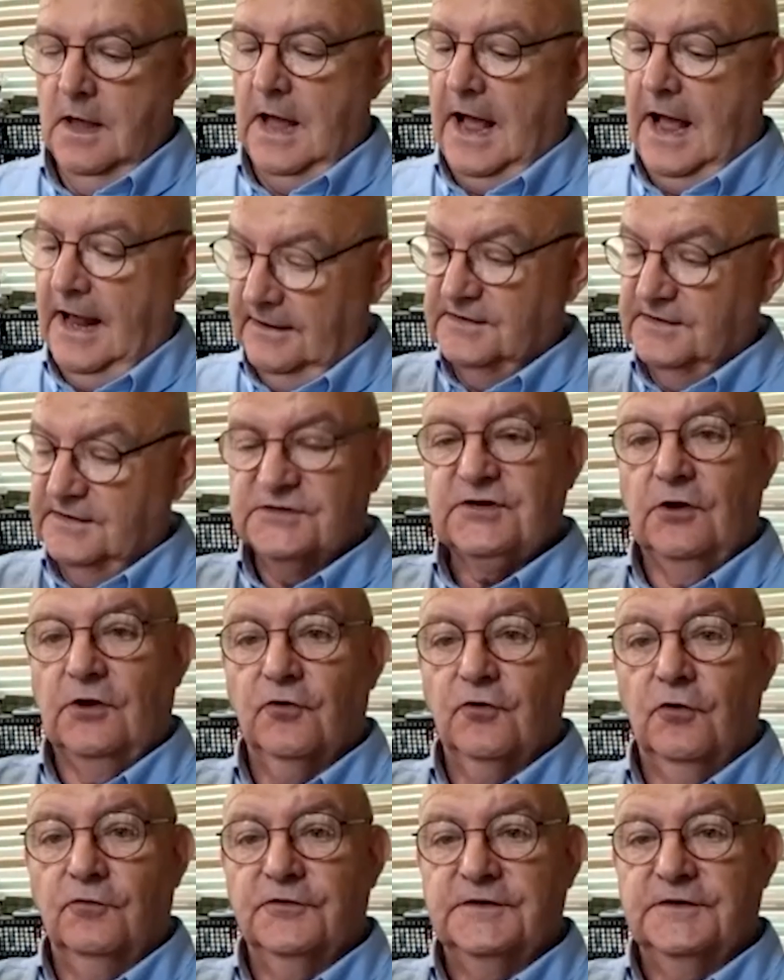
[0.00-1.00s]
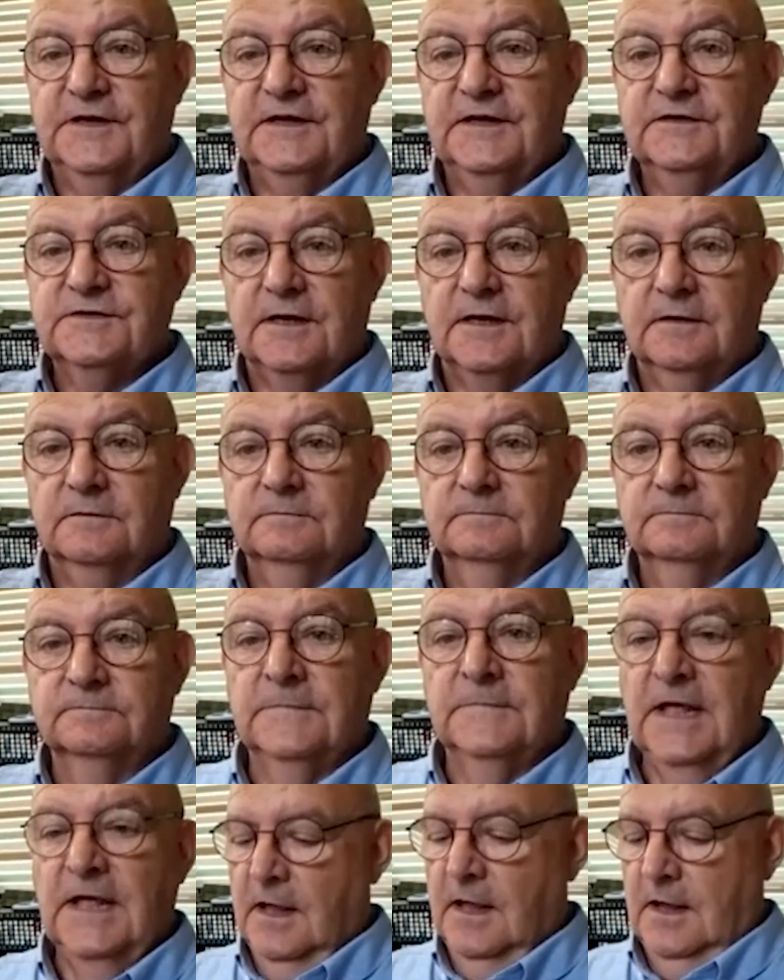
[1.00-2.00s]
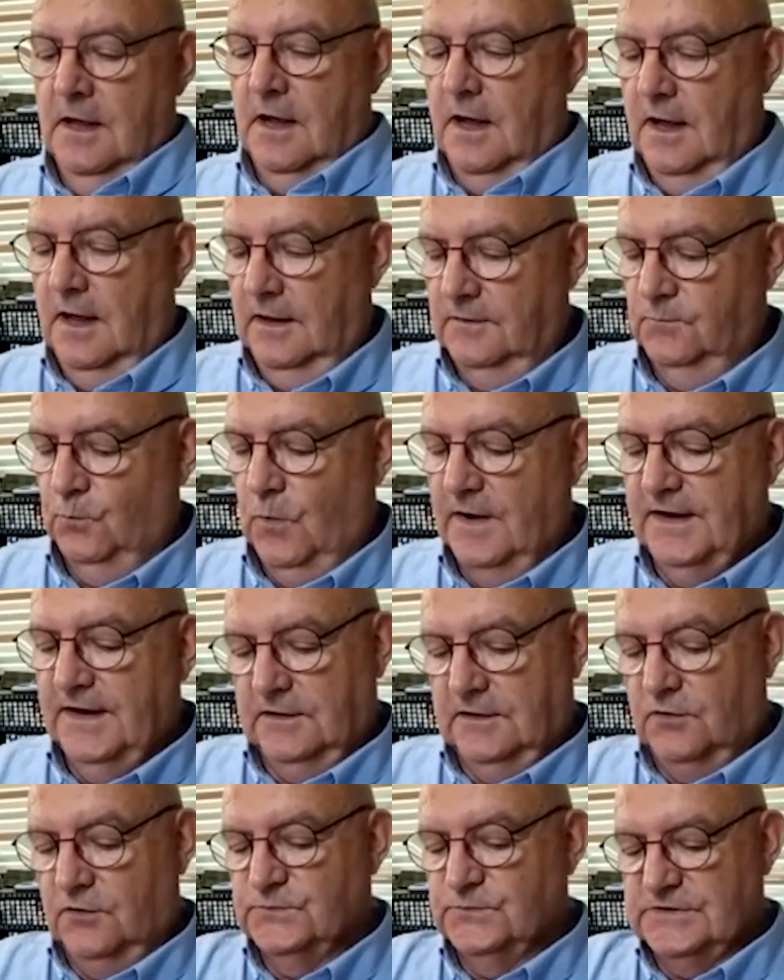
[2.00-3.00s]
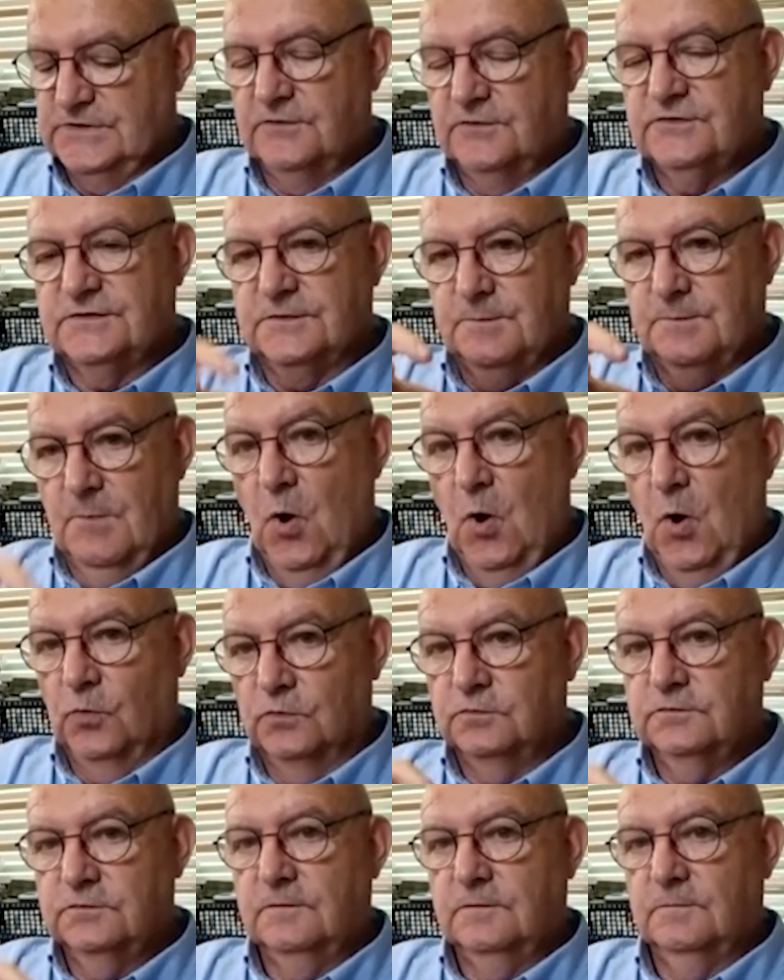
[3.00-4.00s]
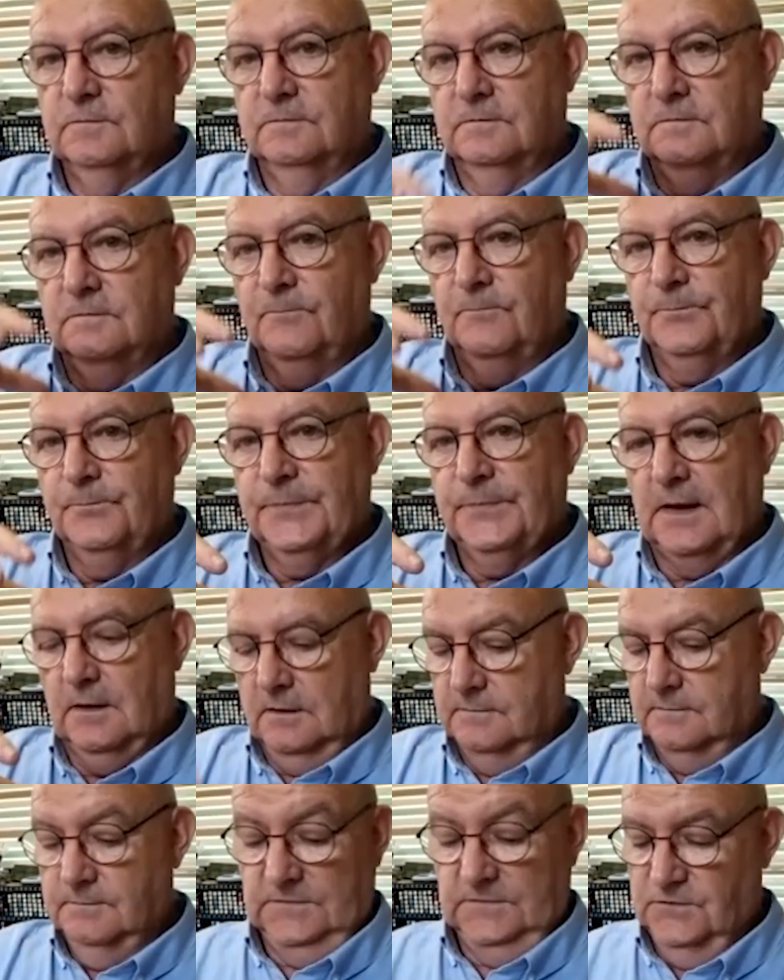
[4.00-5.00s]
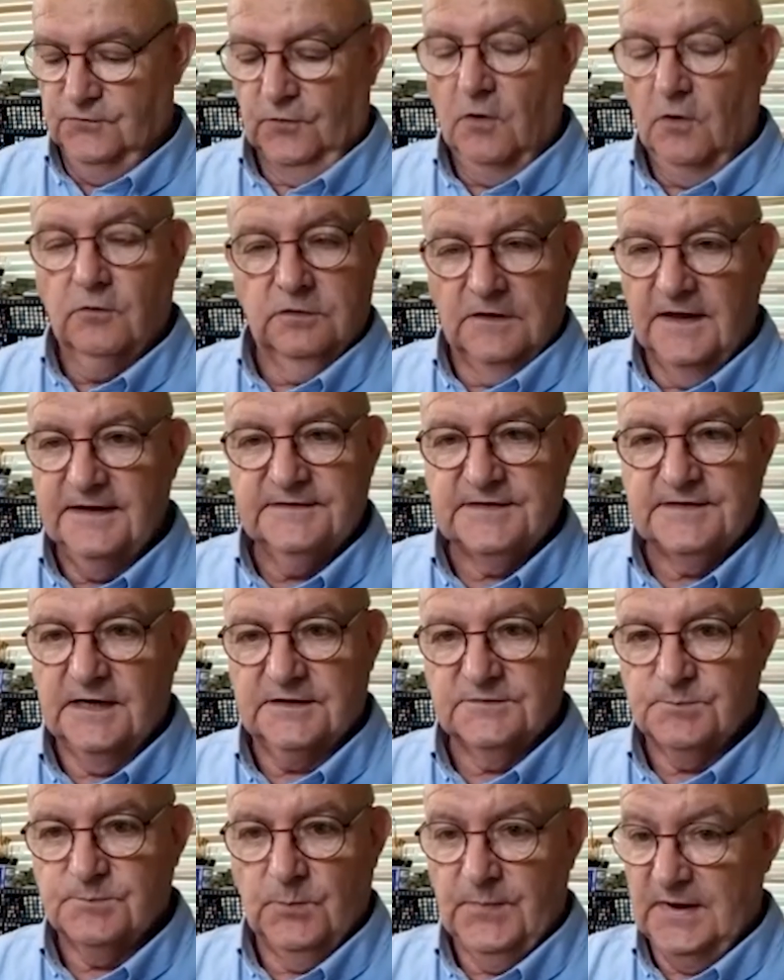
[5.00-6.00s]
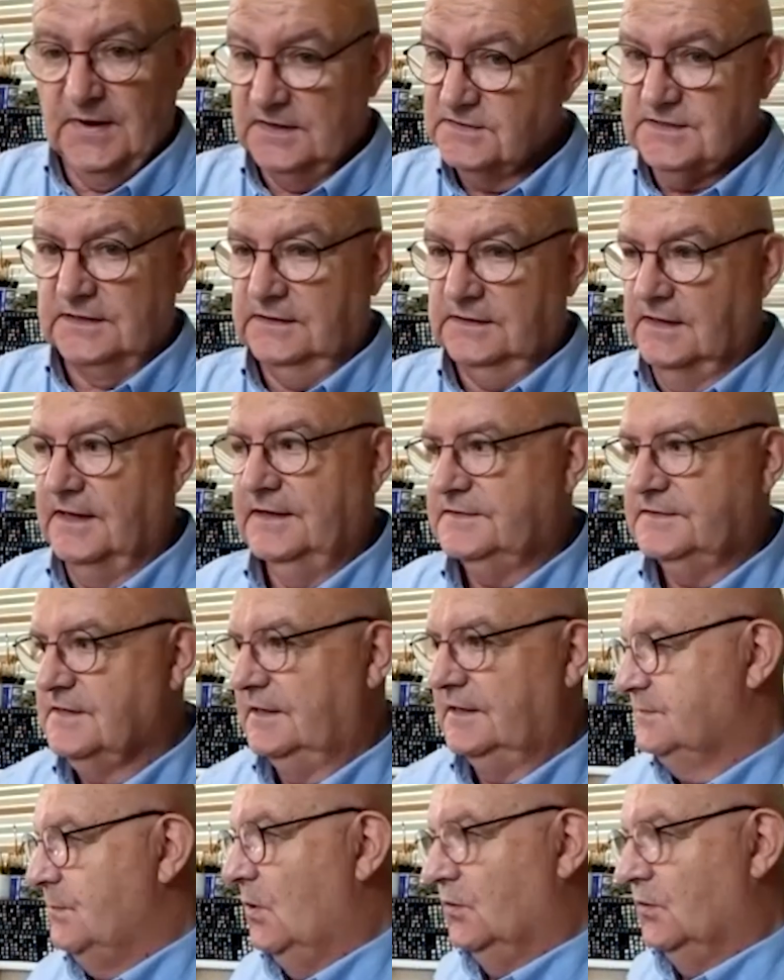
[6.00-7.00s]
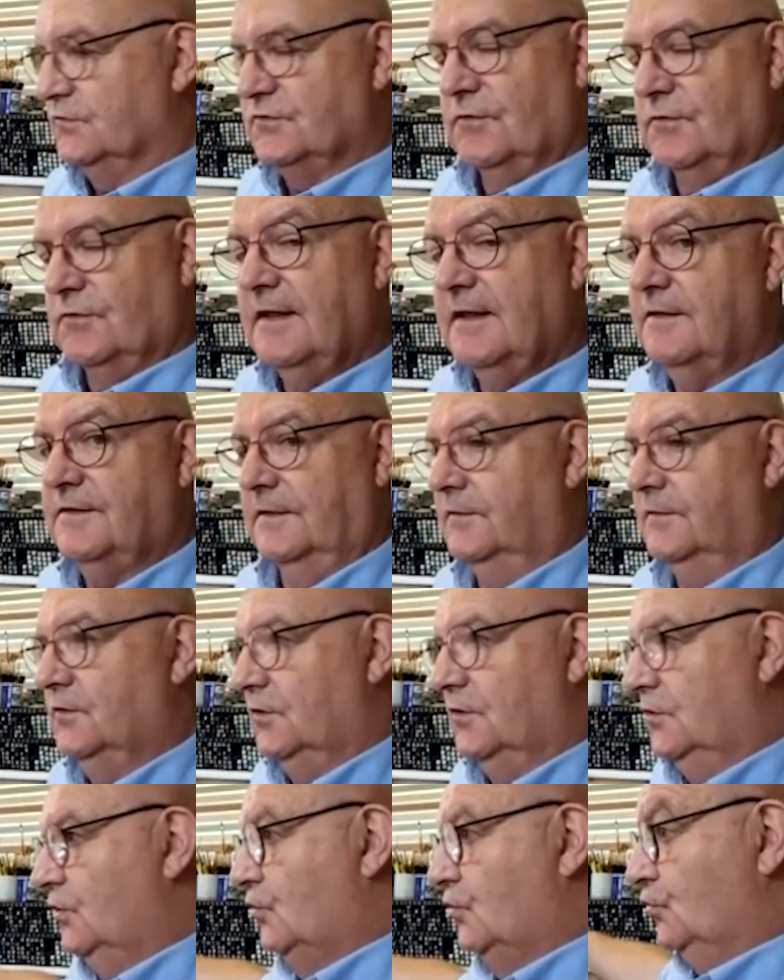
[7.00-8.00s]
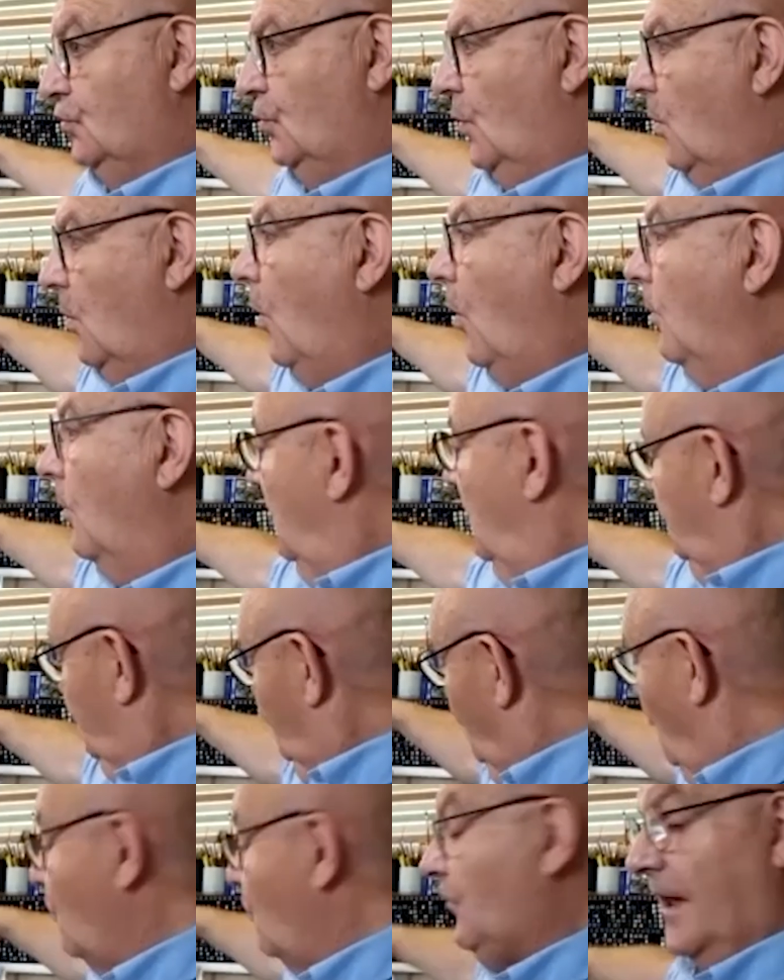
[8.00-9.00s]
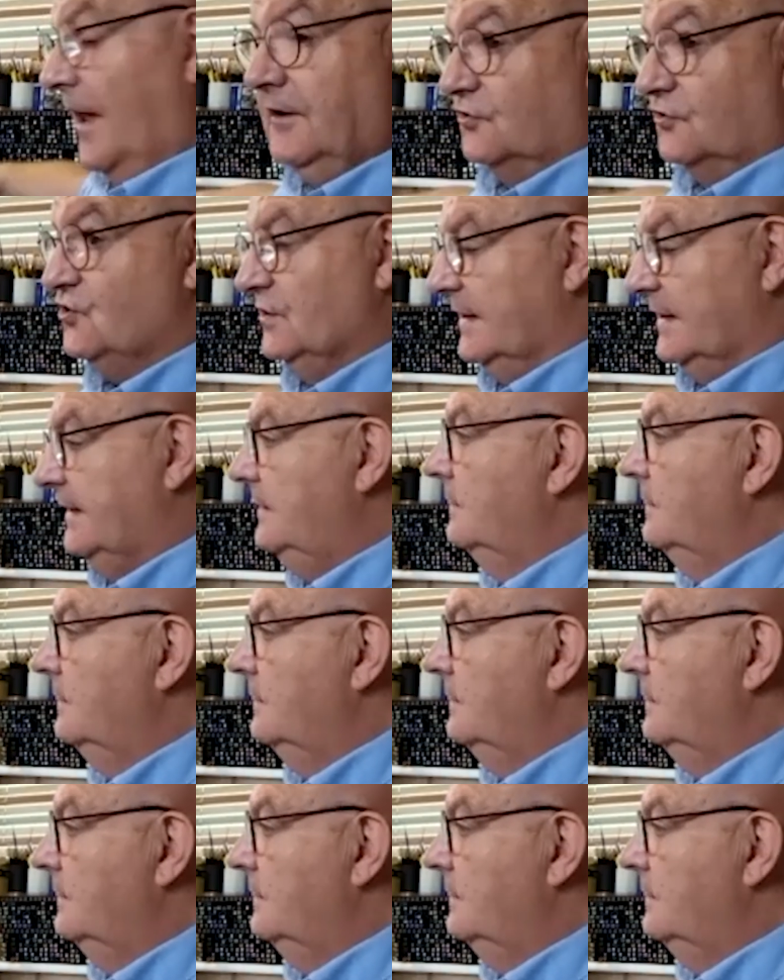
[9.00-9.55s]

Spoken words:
And it's got all the detail. And when it comes out of the mold, they're all latex, basic latex molds, or anything that you could do at home on your own, actually.